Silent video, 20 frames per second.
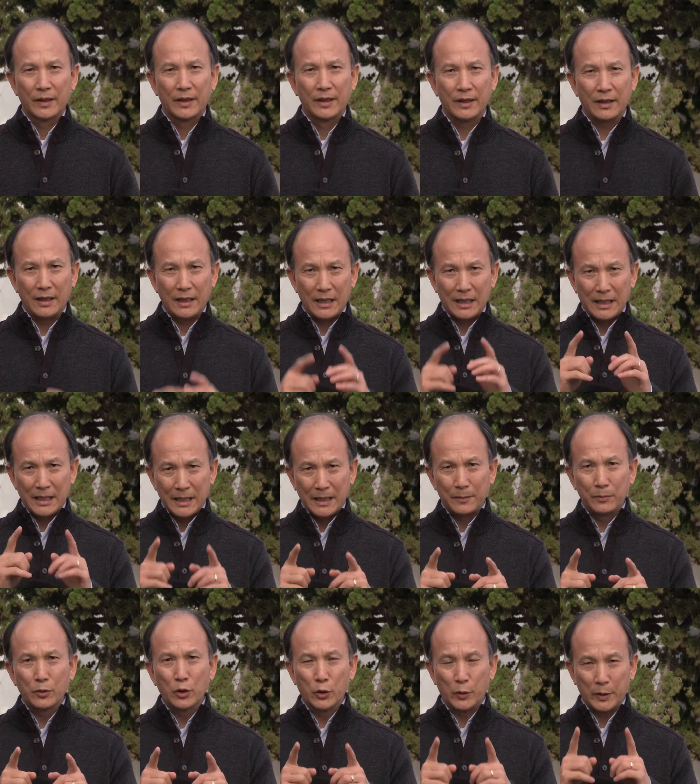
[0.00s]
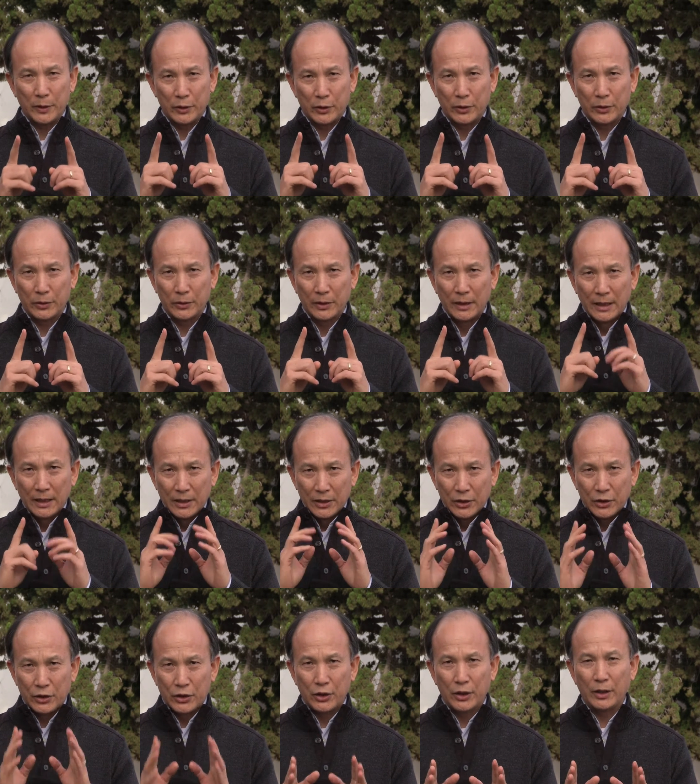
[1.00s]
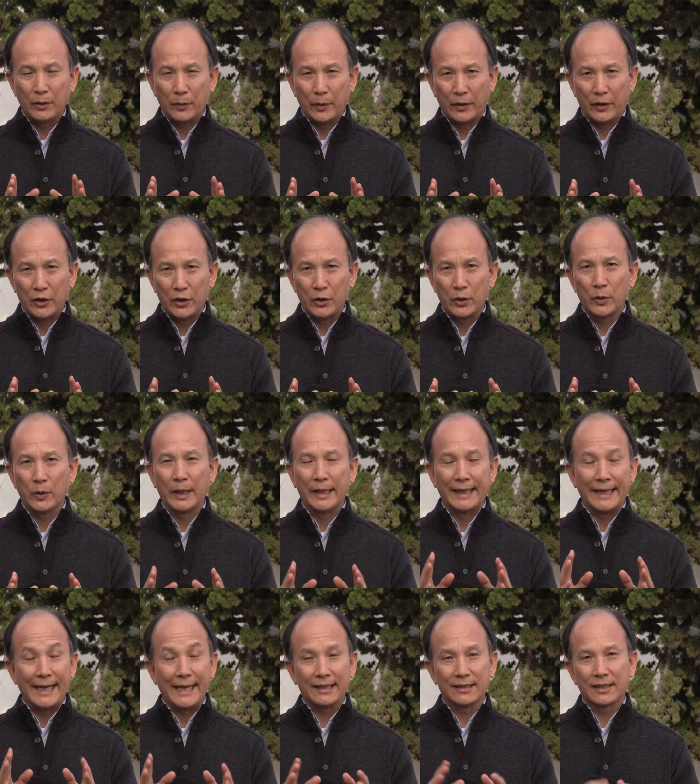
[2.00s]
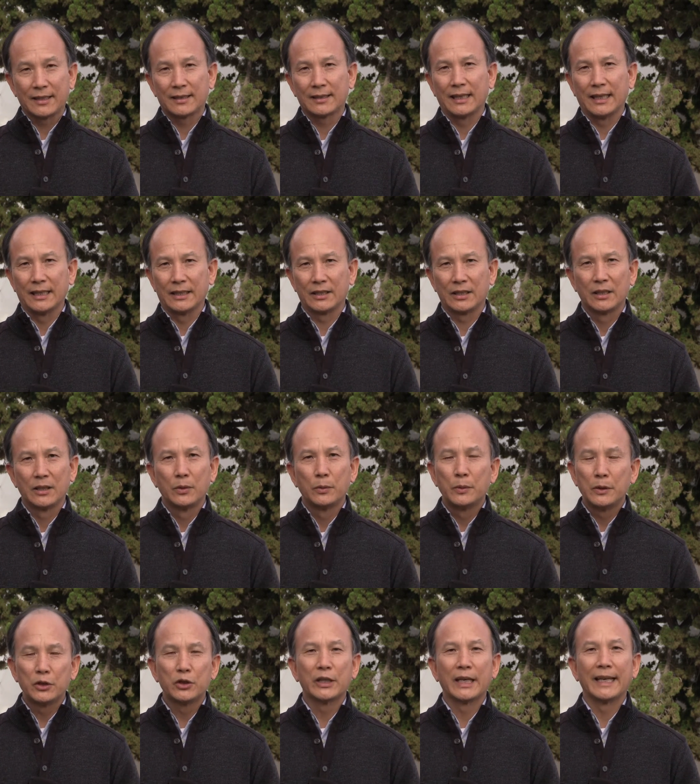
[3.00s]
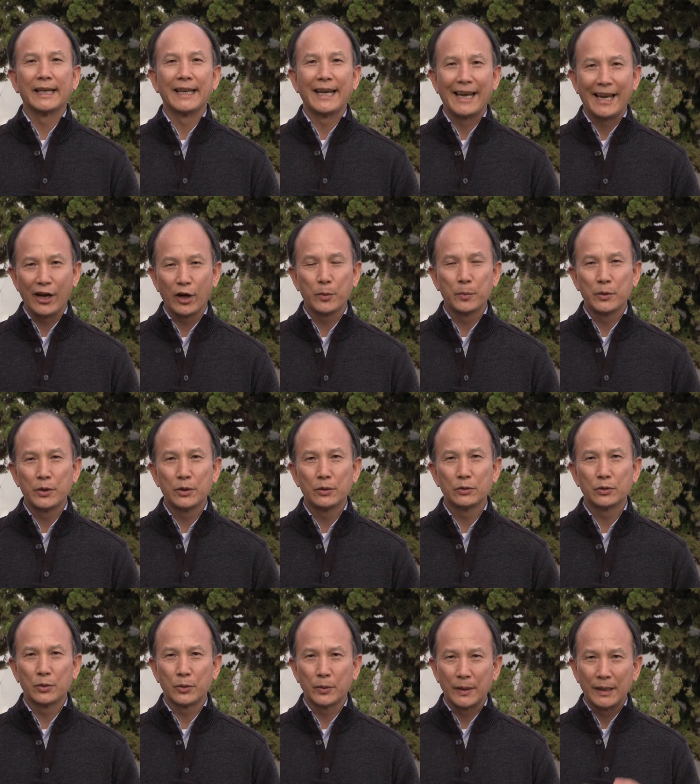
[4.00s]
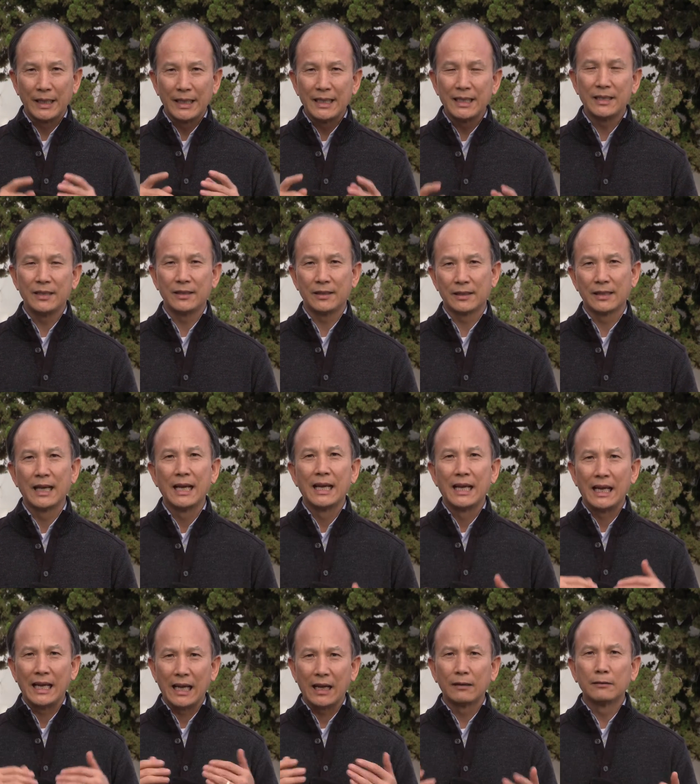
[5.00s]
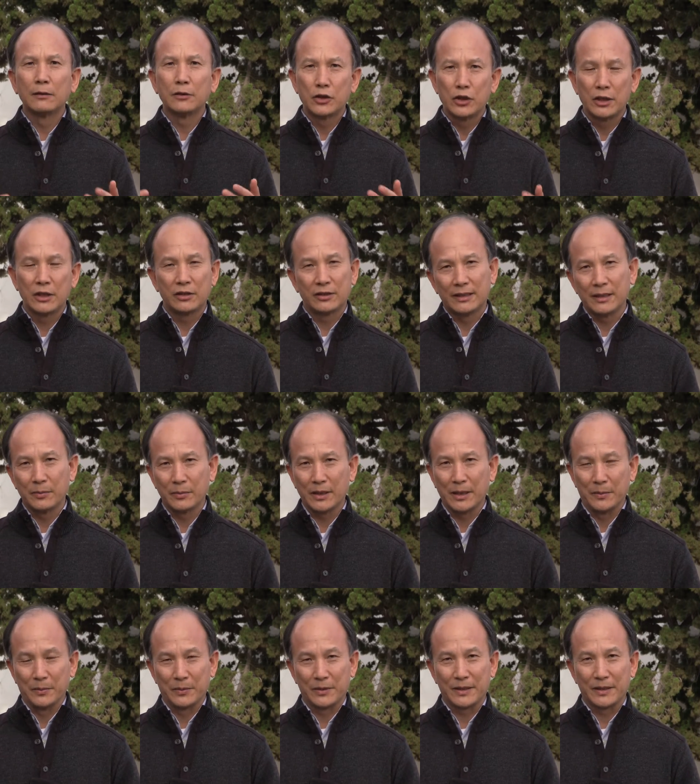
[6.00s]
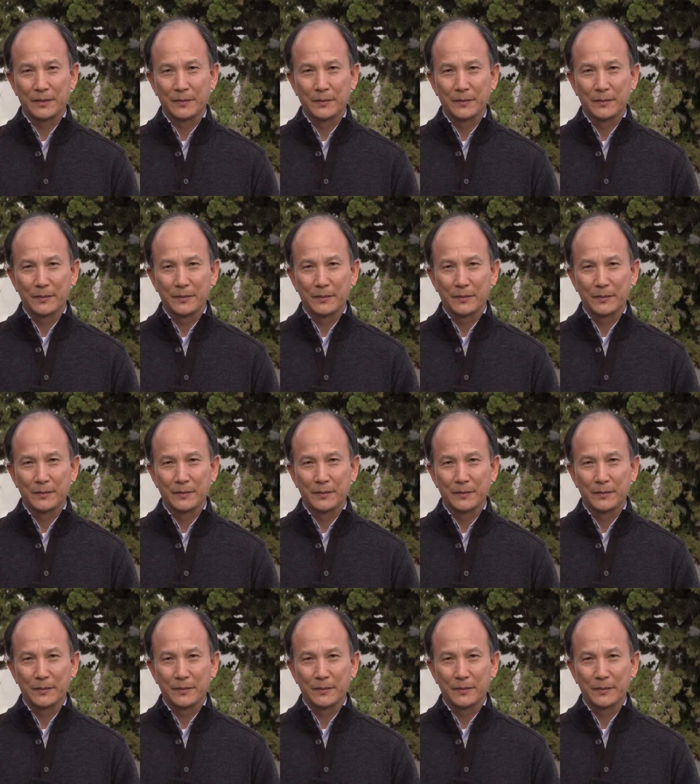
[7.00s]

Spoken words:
Here I am going to share with you an exercise which can help you to release allergy symptoms.